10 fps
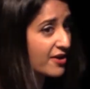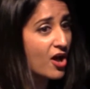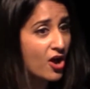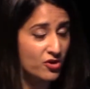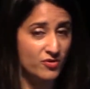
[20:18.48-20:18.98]

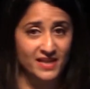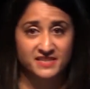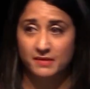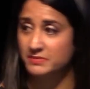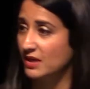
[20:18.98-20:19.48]
low and
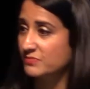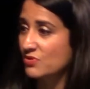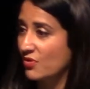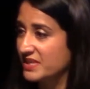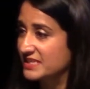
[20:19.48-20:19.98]
sometimes
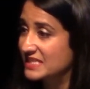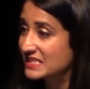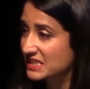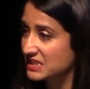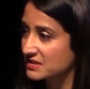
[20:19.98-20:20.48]

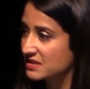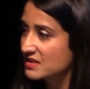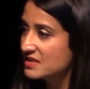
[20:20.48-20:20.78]
non-existent.